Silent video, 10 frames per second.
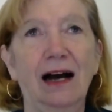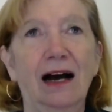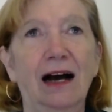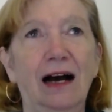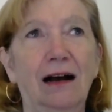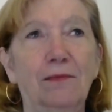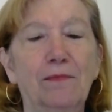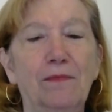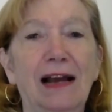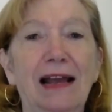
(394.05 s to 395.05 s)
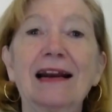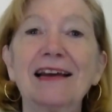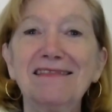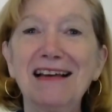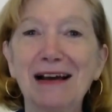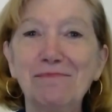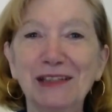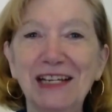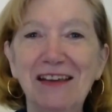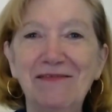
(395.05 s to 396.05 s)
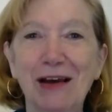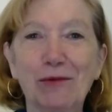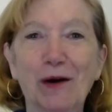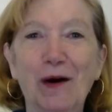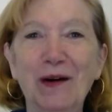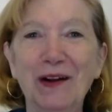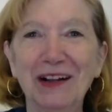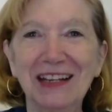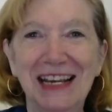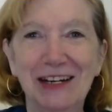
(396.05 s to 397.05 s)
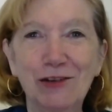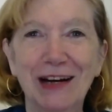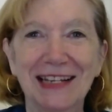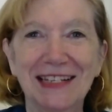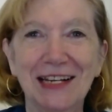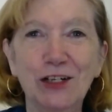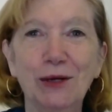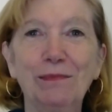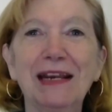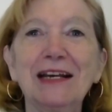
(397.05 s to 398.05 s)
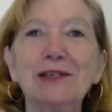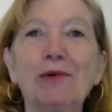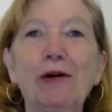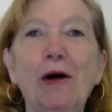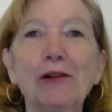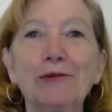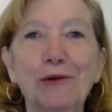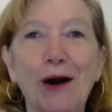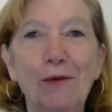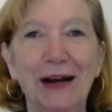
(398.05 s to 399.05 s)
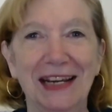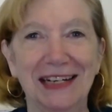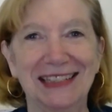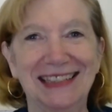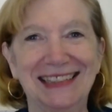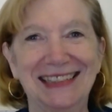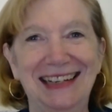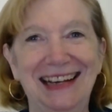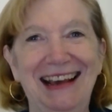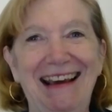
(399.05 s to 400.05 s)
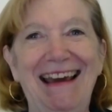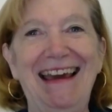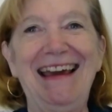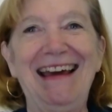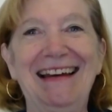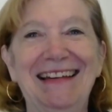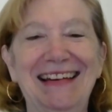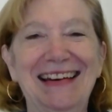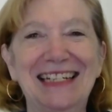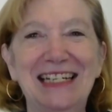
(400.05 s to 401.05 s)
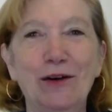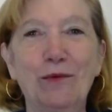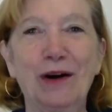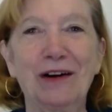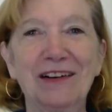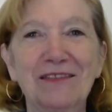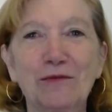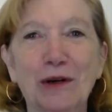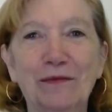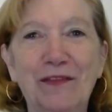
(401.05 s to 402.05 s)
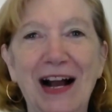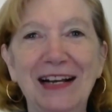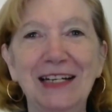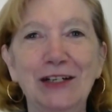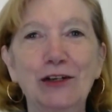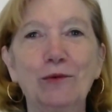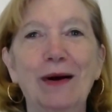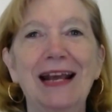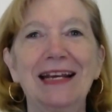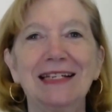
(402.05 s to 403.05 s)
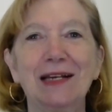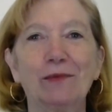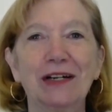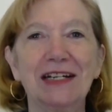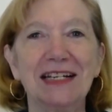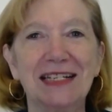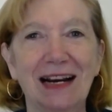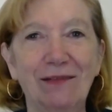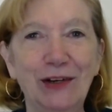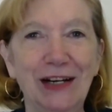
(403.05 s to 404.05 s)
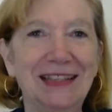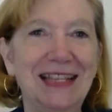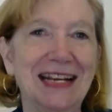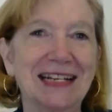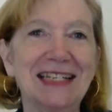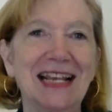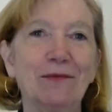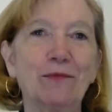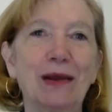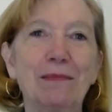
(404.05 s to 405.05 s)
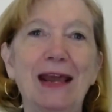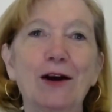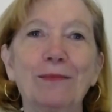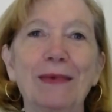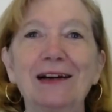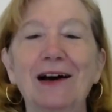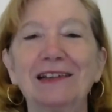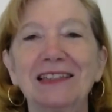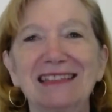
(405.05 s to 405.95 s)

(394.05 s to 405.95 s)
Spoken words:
And I believe that we're all in transition because we're all growing, and we're finding new ways, and we're discovering things that we may or may not